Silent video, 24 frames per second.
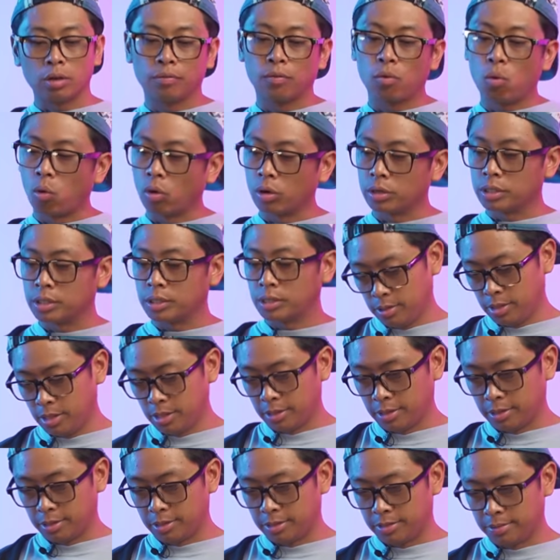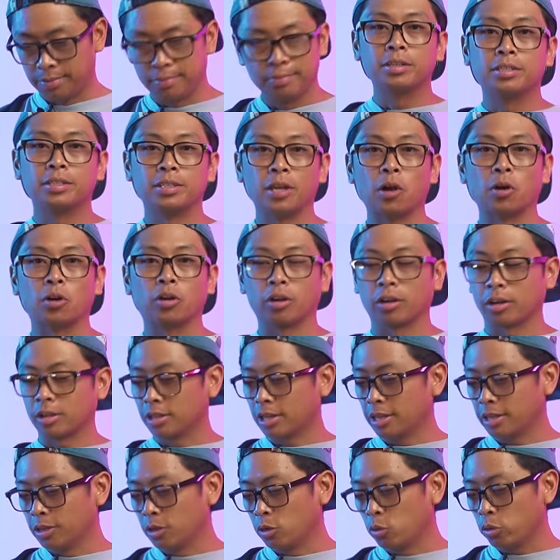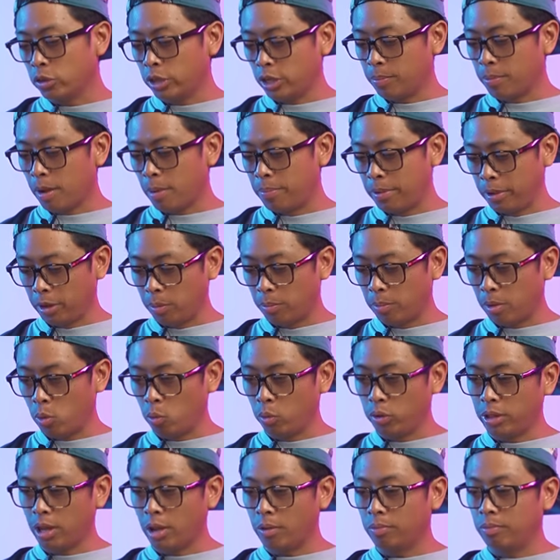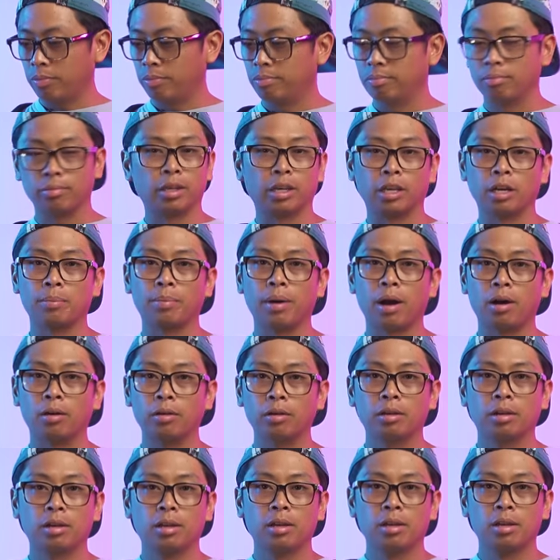And of course, it's Selkirk. Like you don't think about pickleball without thinking about